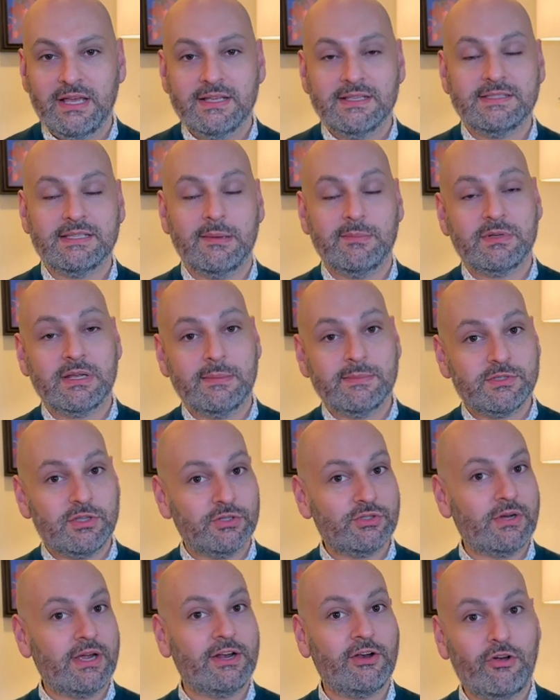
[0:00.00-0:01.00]
Sometimes they'll
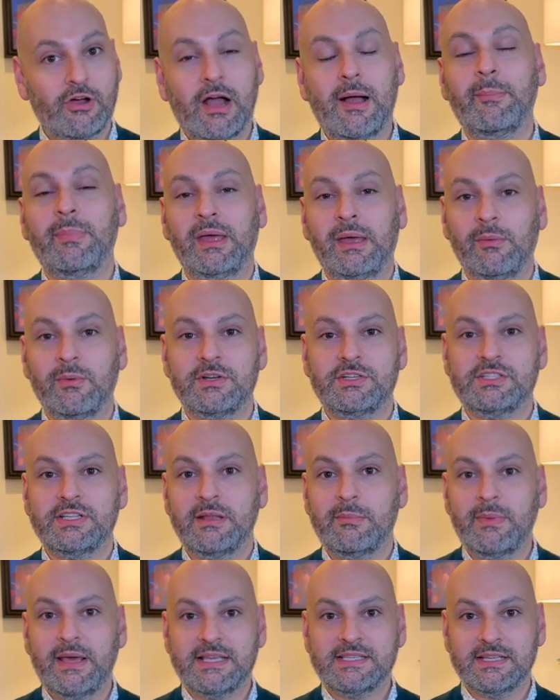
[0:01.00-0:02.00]
try to crop it, which
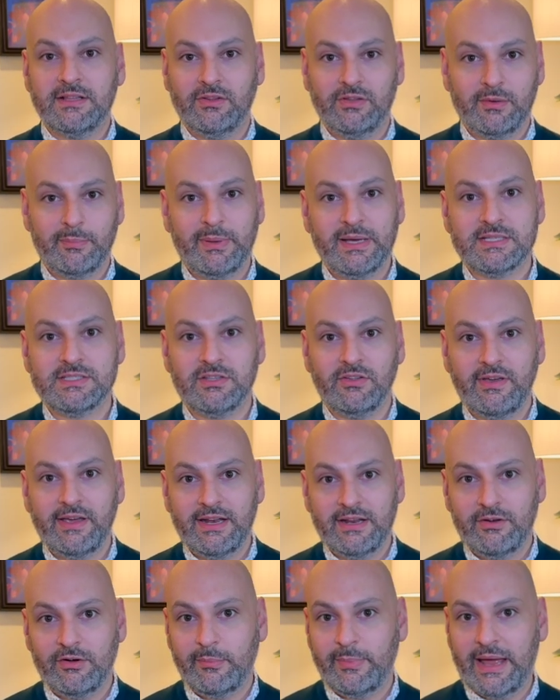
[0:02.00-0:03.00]
then makes it look
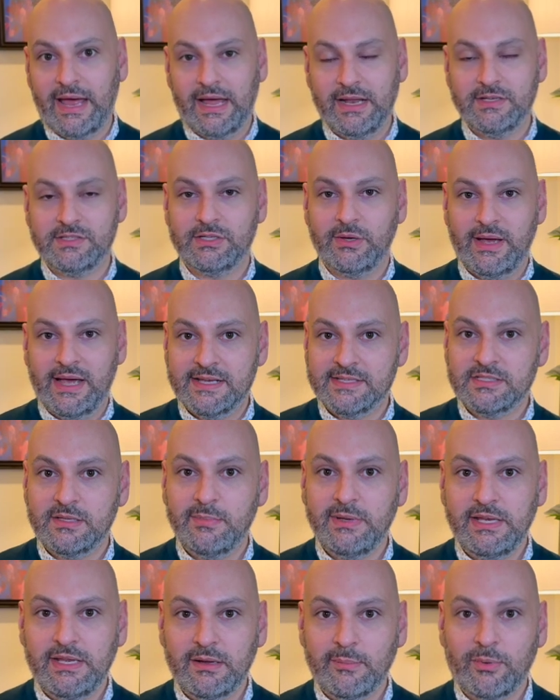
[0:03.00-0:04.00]
pixelated or bad. So as the
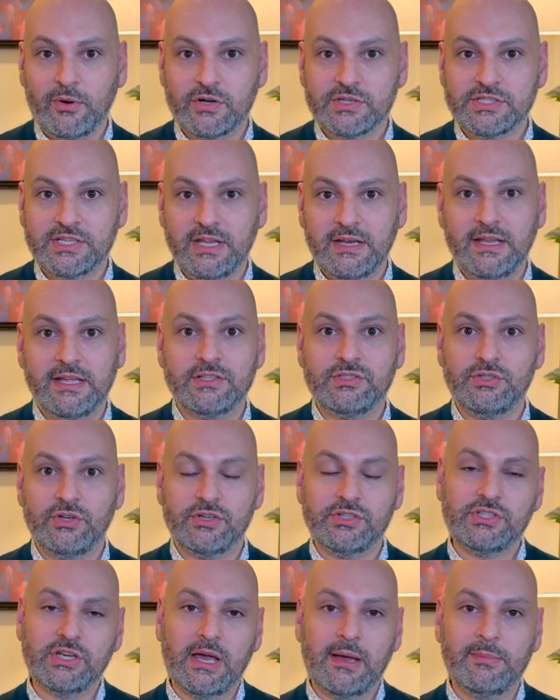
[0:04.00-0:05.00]
media person, it's
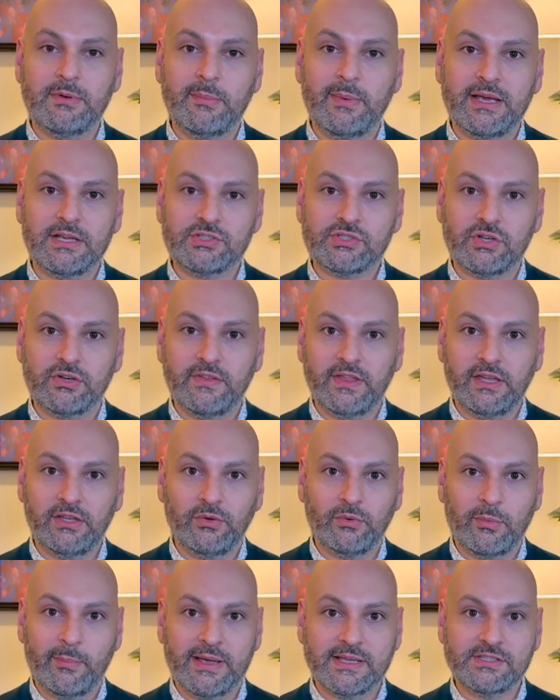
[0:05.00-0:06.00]
your job to make sure that
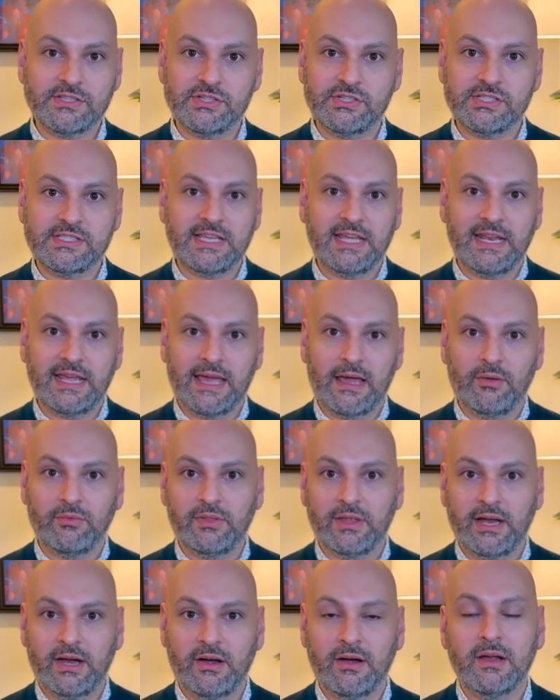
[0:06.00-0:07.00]
your message is getting out
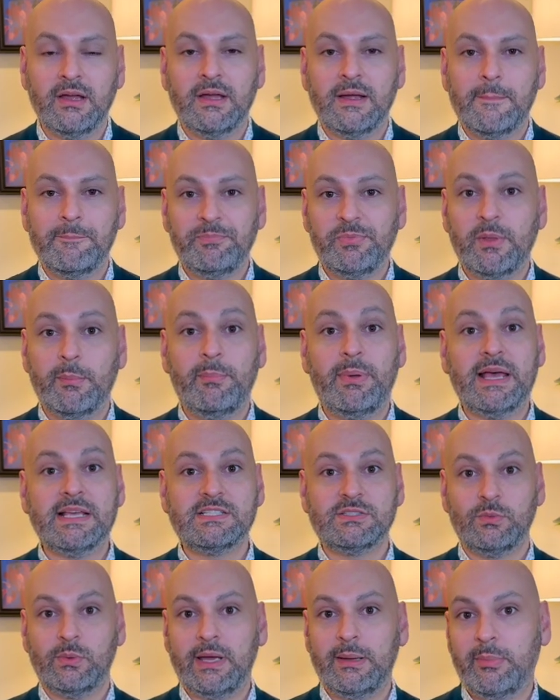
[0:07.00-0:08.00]
there the
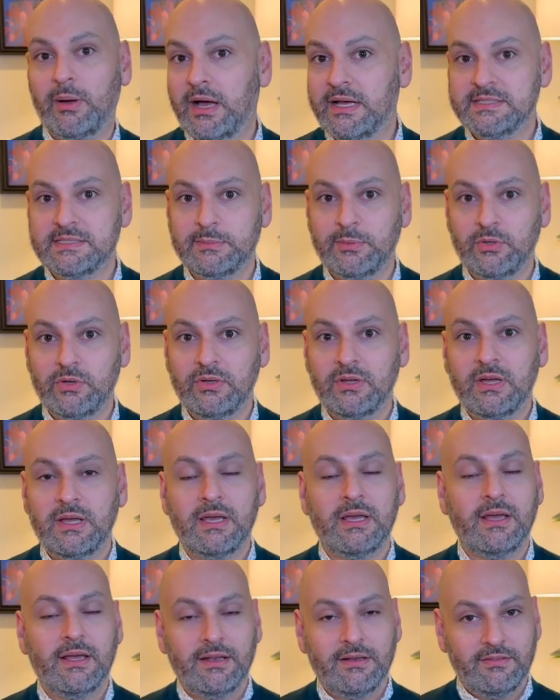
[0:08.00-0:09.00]
best way possible.
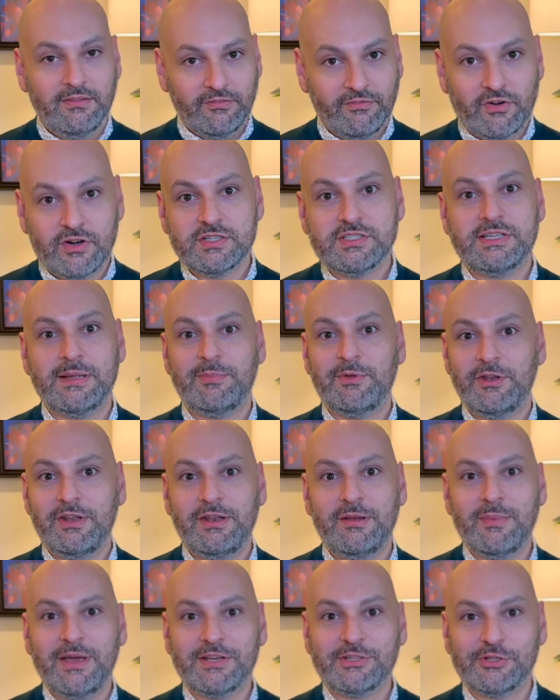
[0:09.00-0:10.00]
The first step you
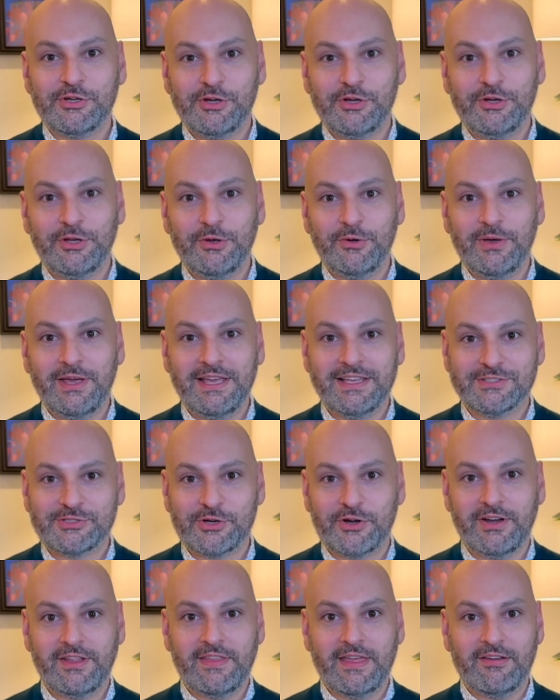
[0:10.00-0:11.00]
need to make sure you're doing is
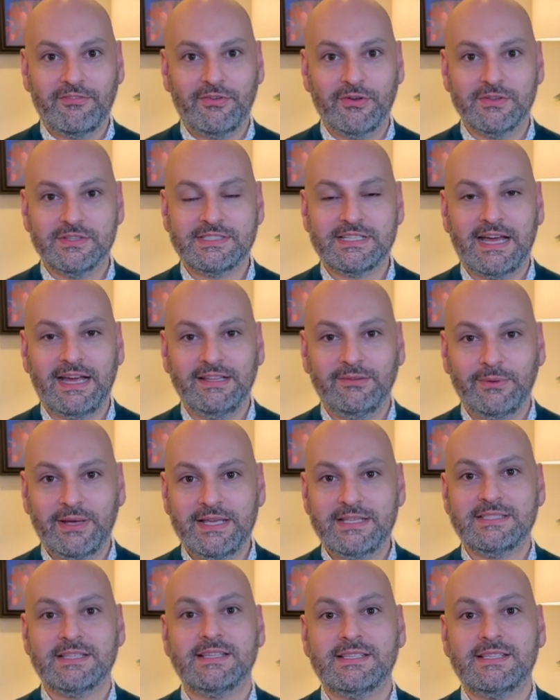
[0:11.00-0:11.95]
turning that phone sideways.